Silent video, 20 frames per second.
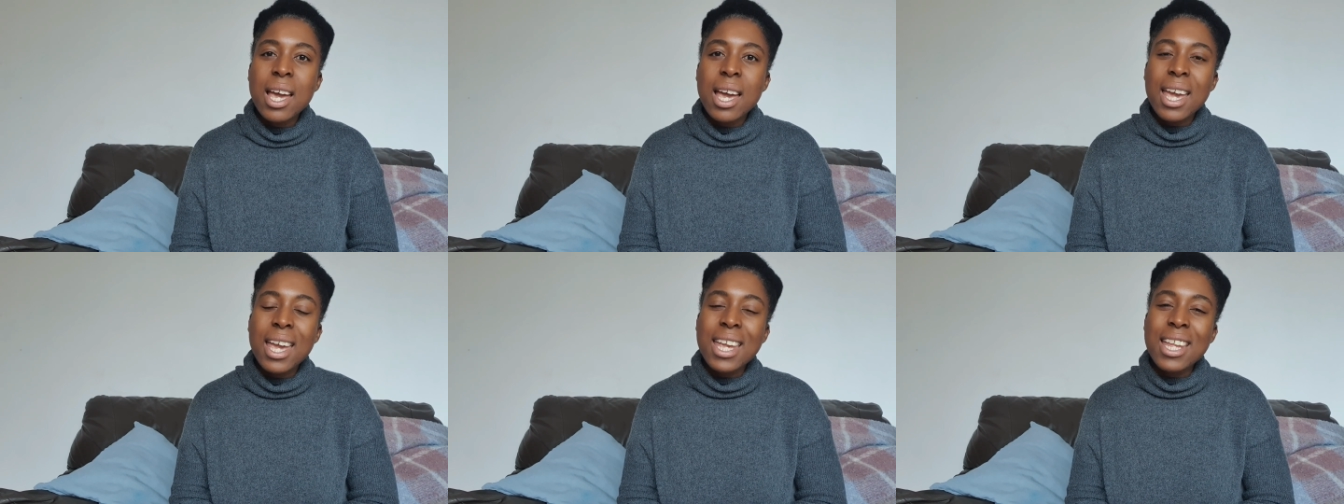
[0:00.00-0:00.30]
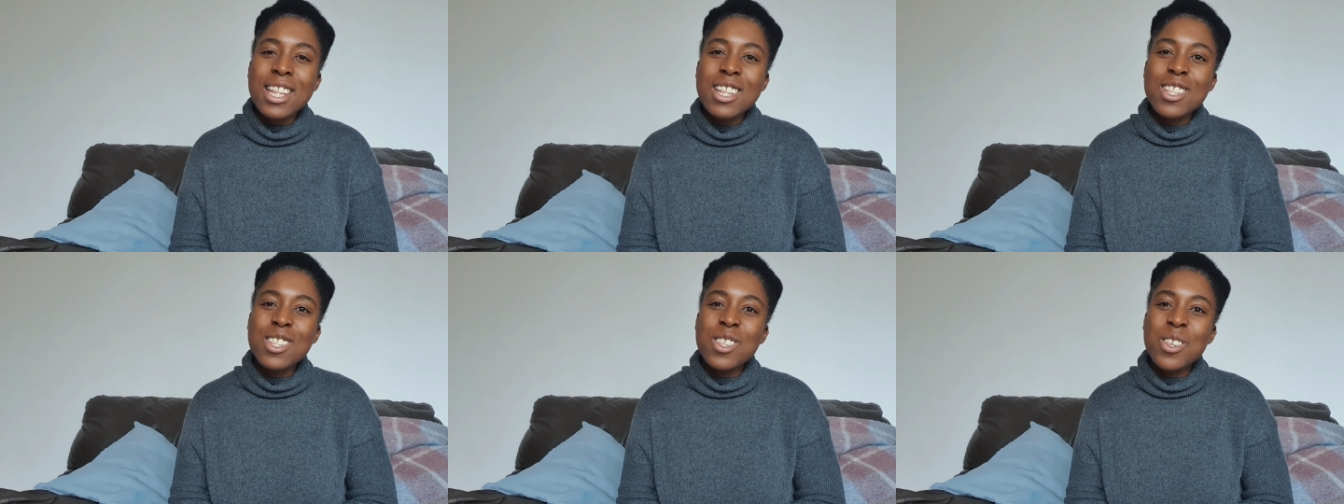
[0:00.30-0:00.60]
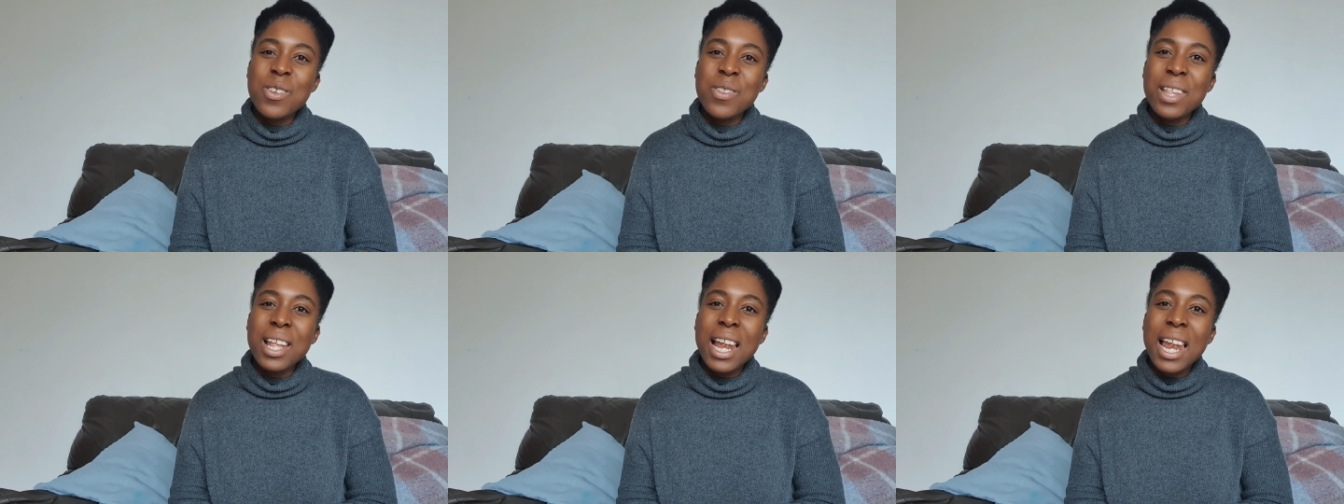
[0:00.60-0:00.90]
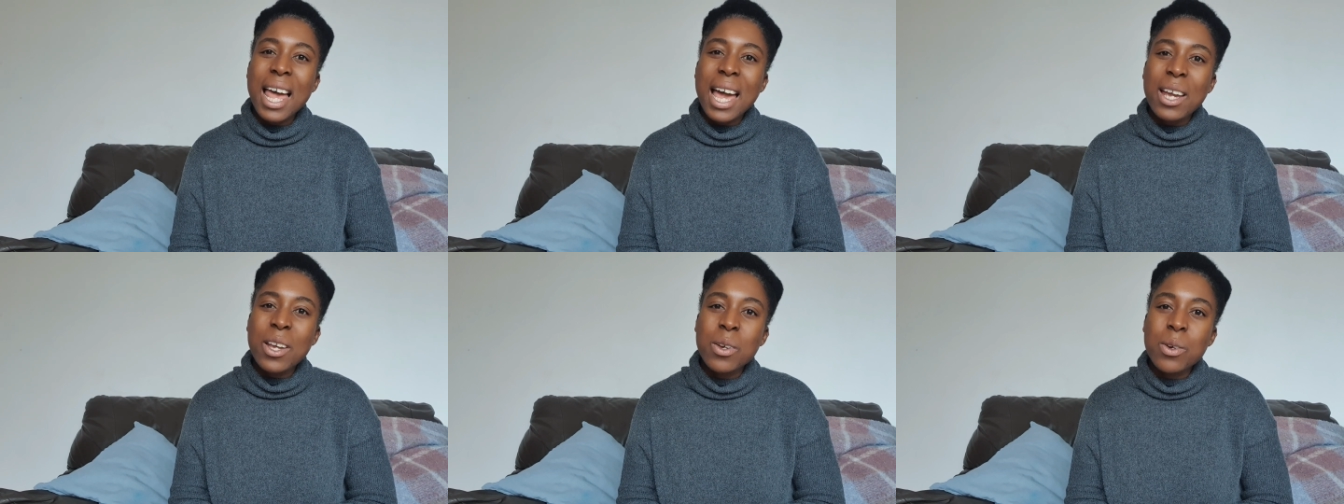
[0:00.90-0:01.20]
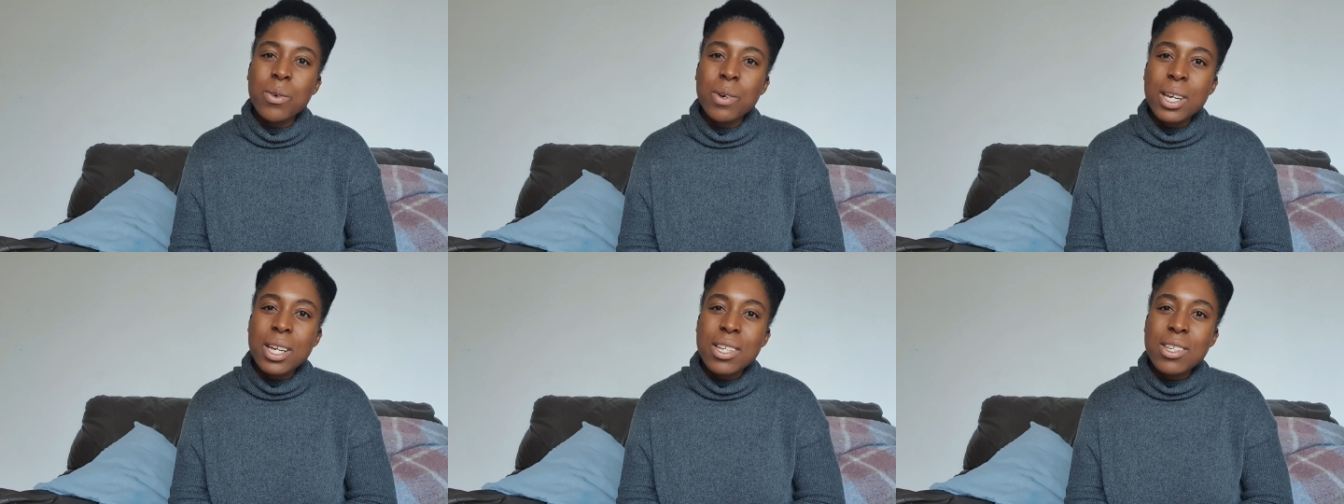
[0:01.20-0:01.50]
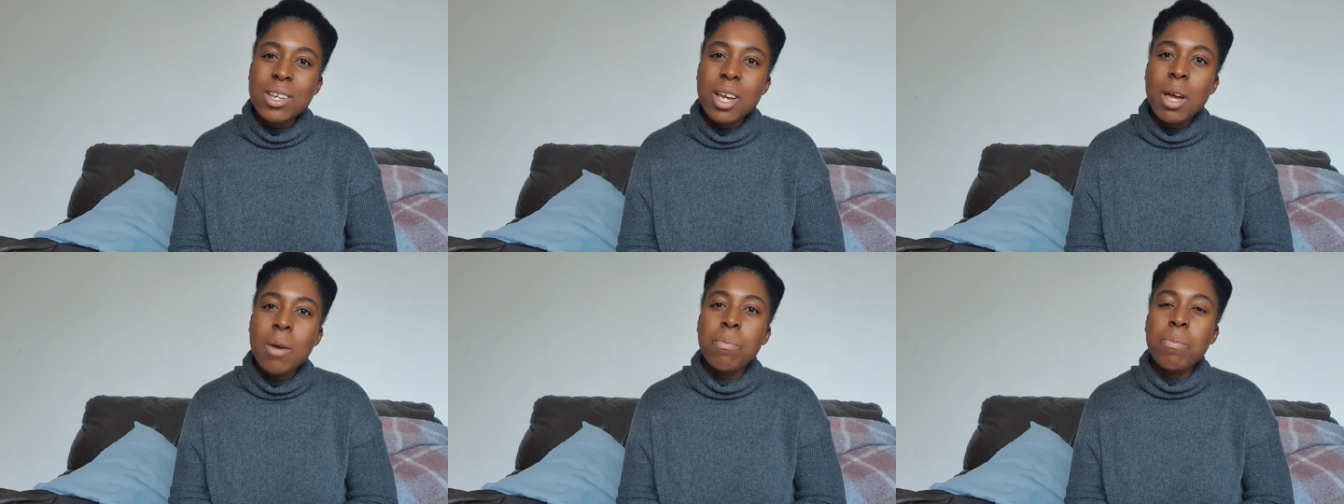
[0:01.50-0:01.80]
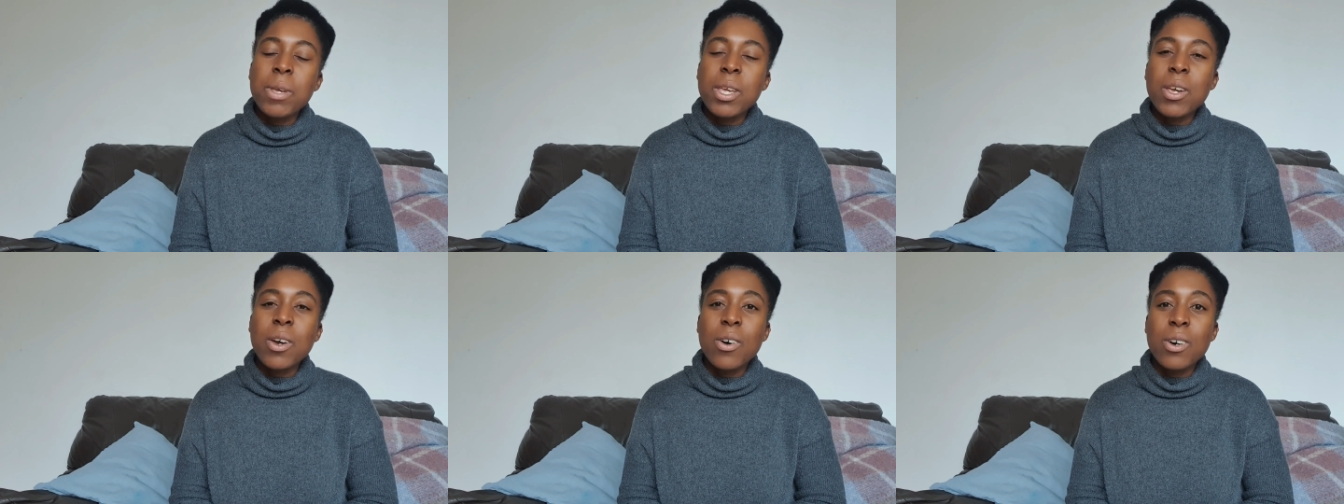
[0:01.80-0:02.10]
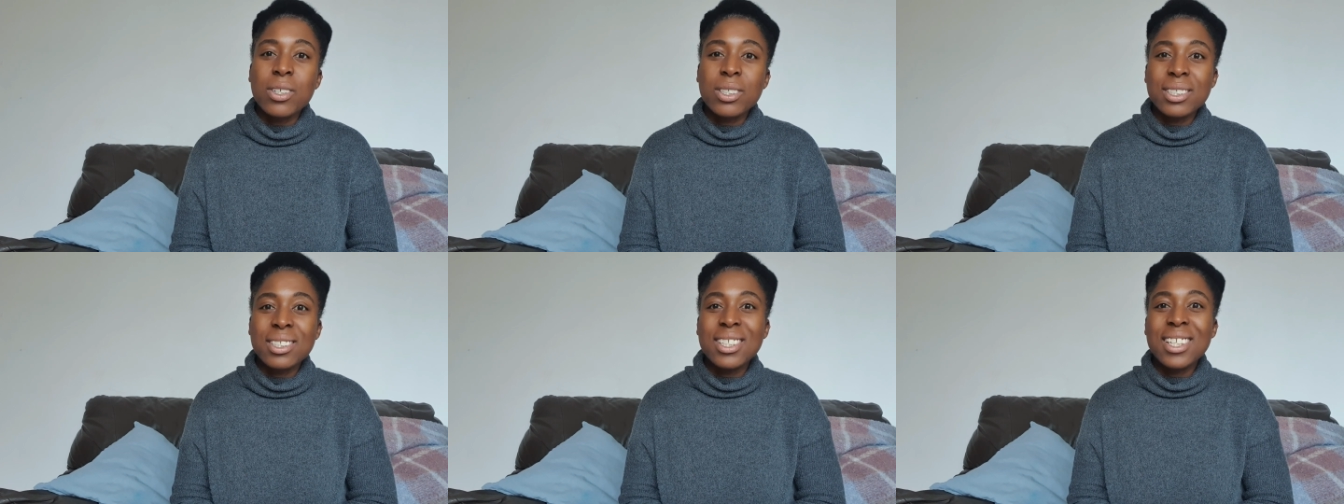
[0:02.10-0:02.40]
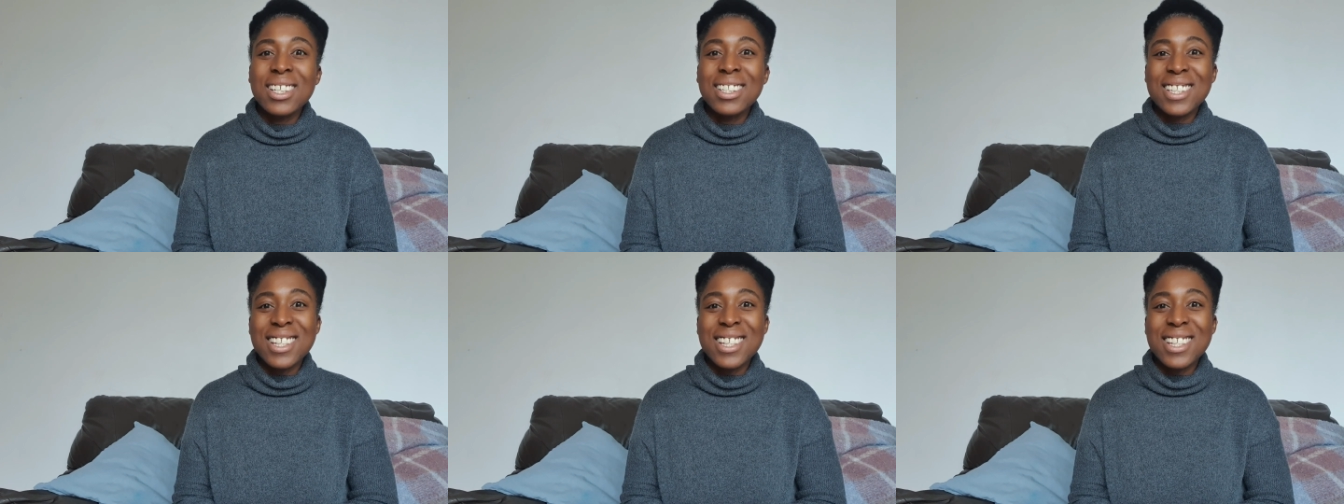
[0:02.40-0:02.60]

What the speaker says: into the language beyond